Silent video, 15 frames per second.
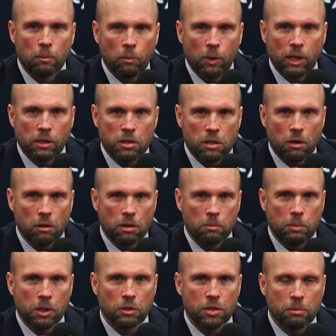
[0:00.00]
We can start to
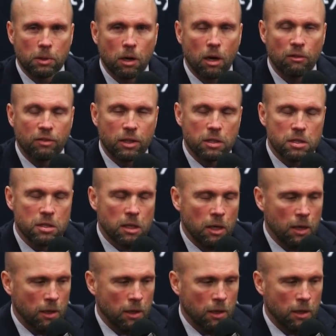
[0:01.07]
build some confidence.